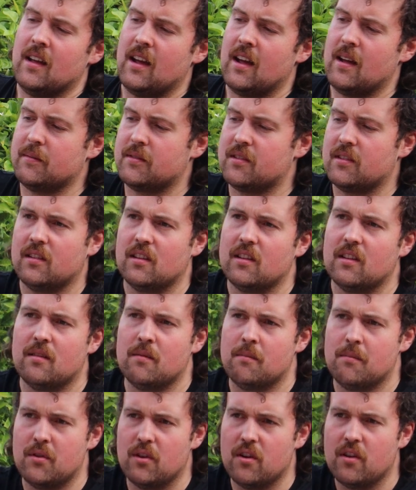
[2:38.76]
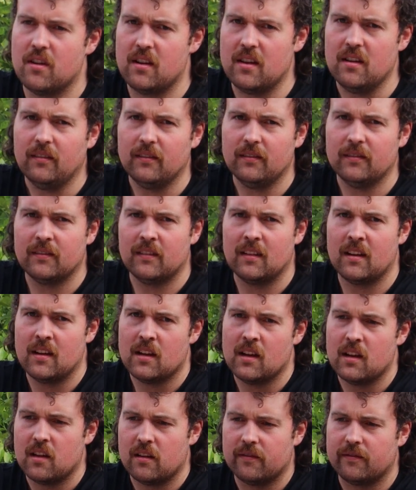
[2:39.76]
absolute beauty,
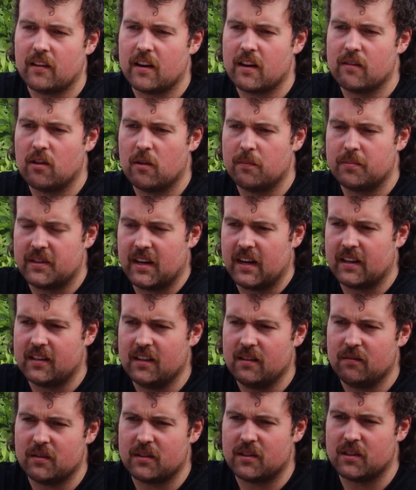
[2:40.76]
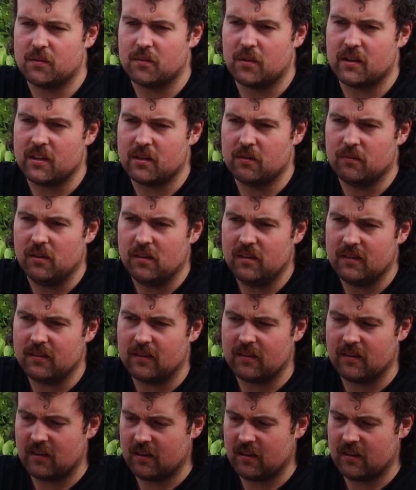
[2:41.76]
very well protected, which is what you want.